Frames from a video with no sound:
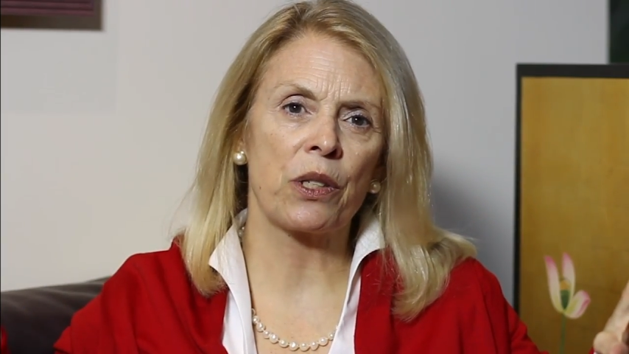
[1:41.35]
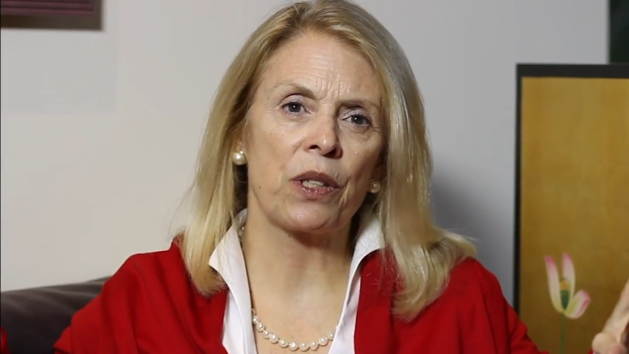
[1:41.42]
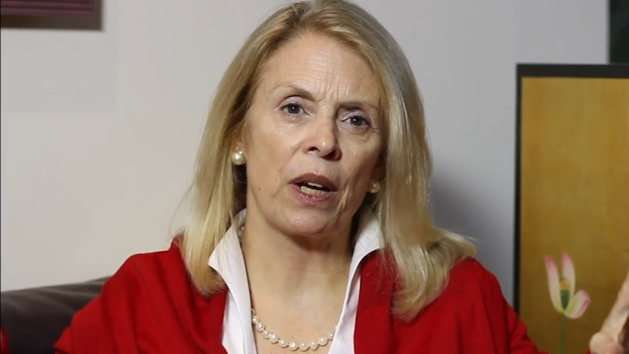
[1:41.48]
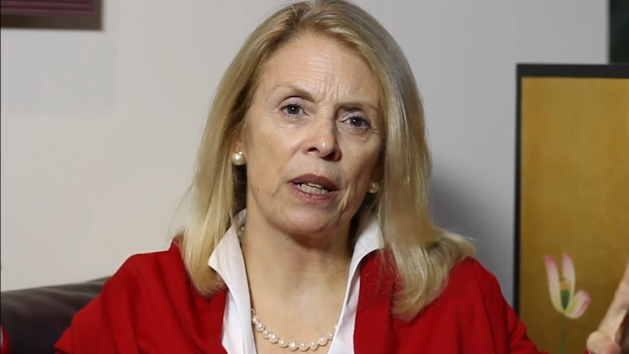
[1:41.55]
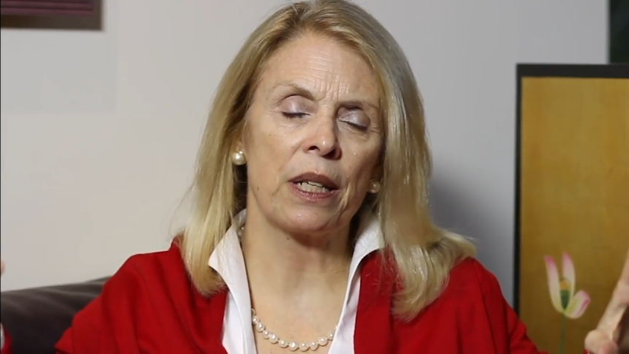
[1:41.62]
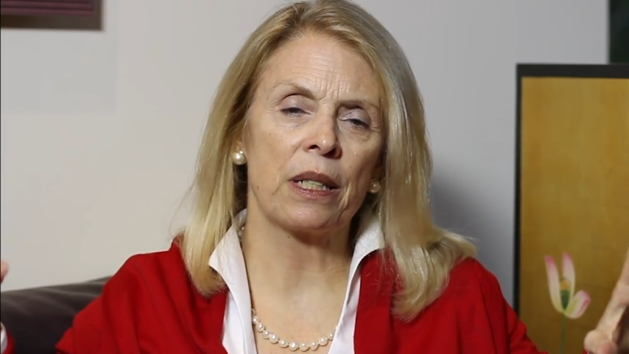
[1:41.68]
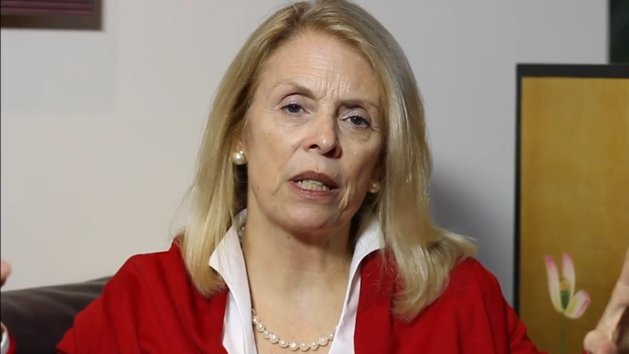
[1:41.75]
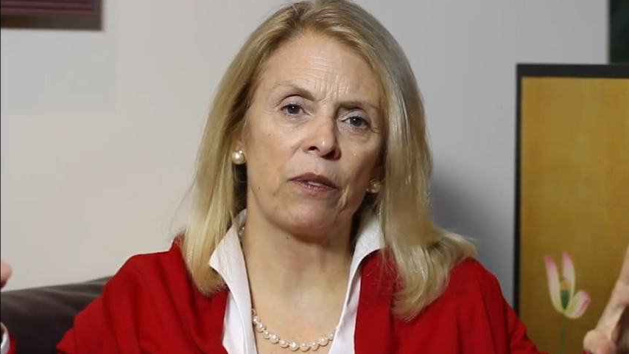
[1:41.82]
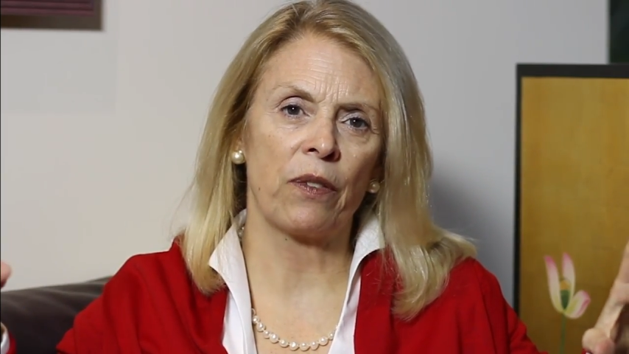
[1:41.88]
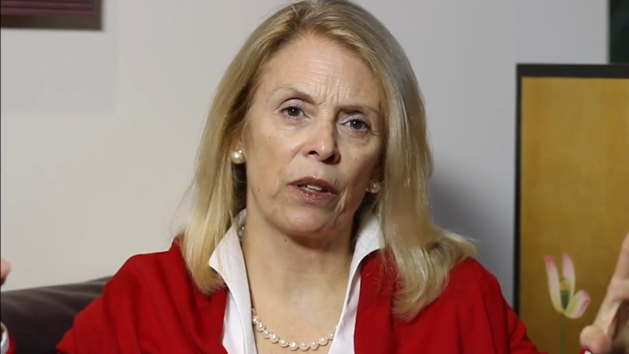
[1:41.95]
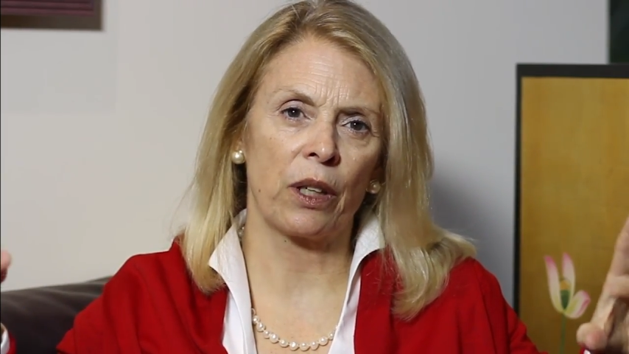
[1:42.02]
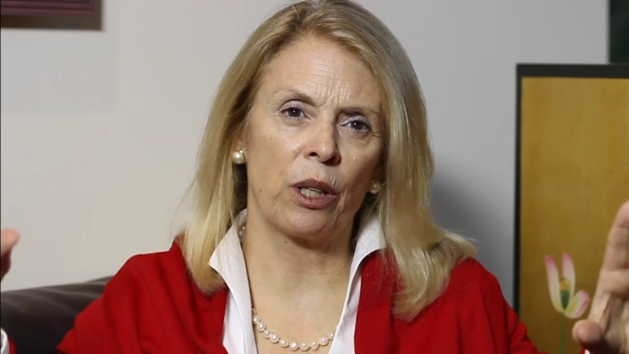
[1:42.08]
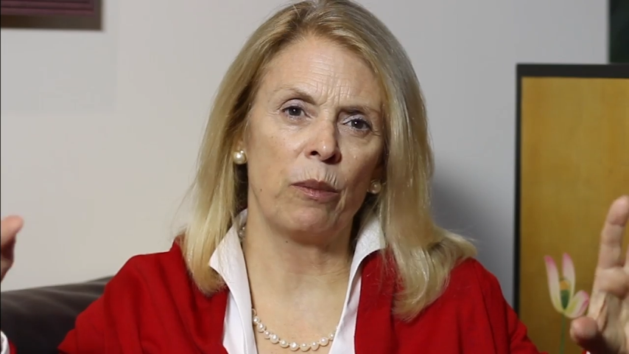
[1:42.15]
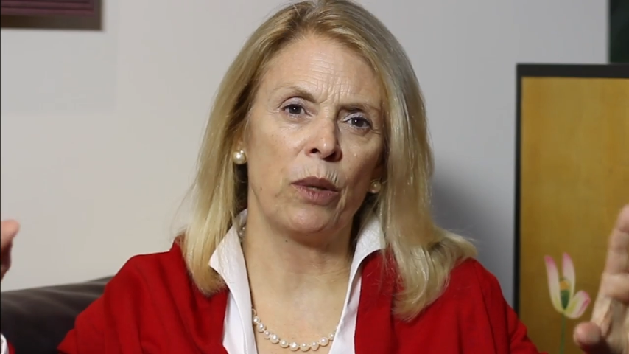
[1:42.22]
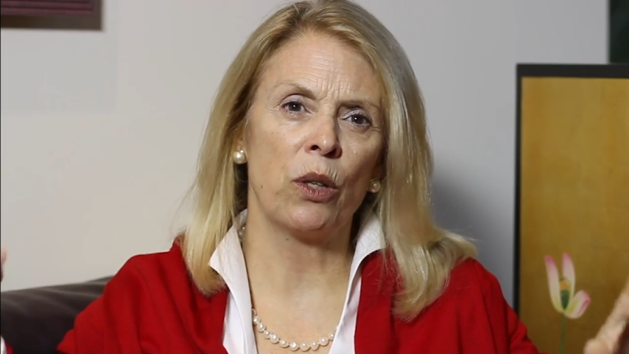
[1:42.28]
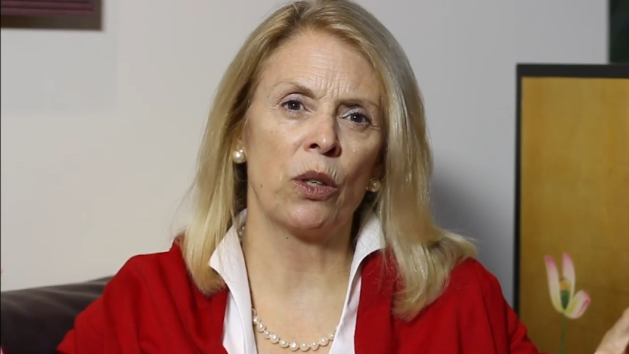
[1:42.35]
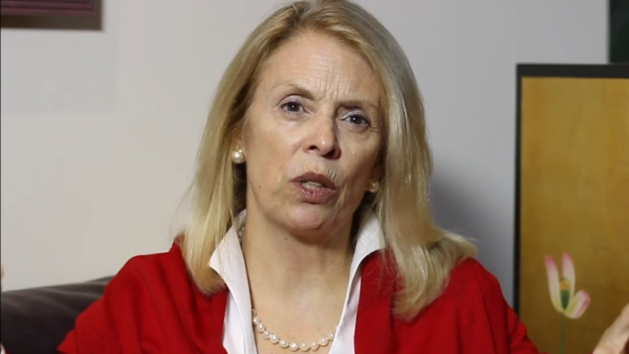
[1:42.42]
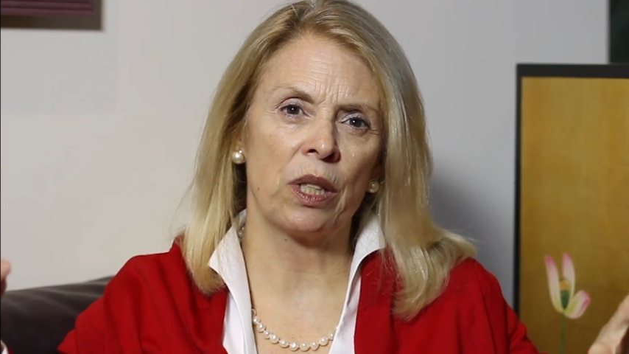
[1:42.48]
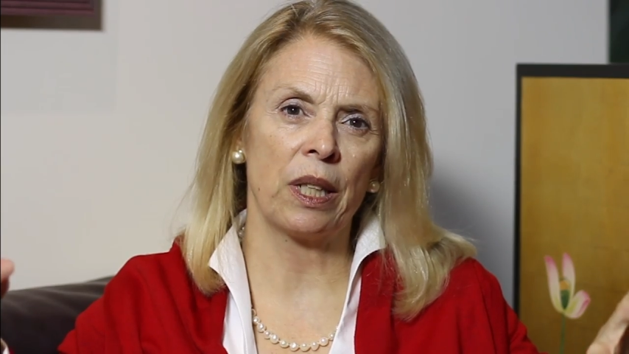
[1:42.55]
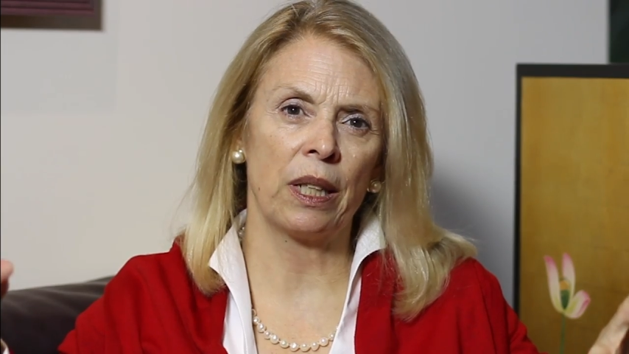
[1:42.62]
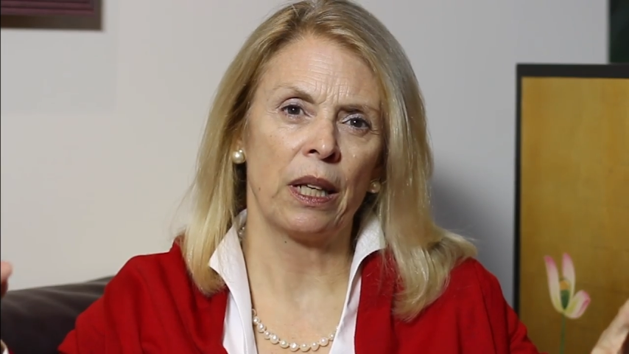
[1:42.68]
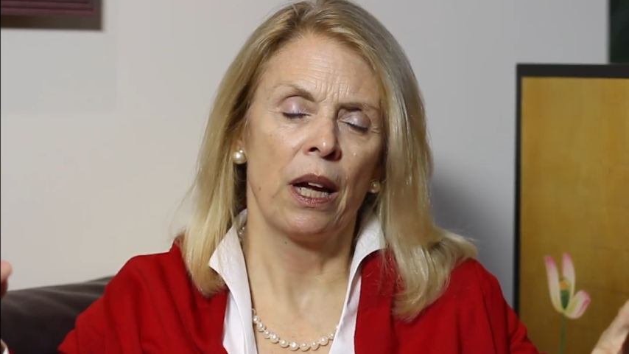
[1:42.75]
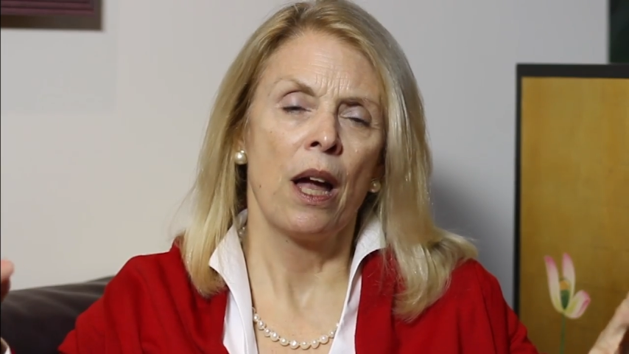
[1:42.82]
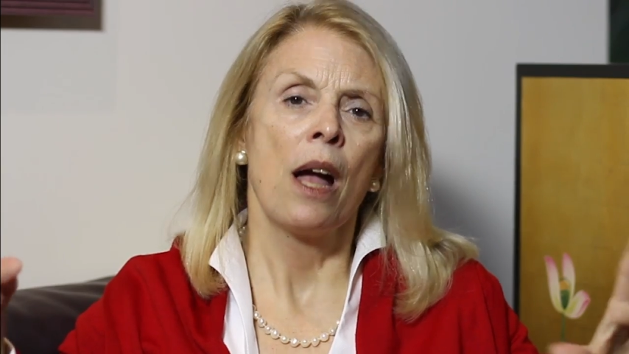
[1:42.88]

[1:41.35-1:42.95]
scientific community.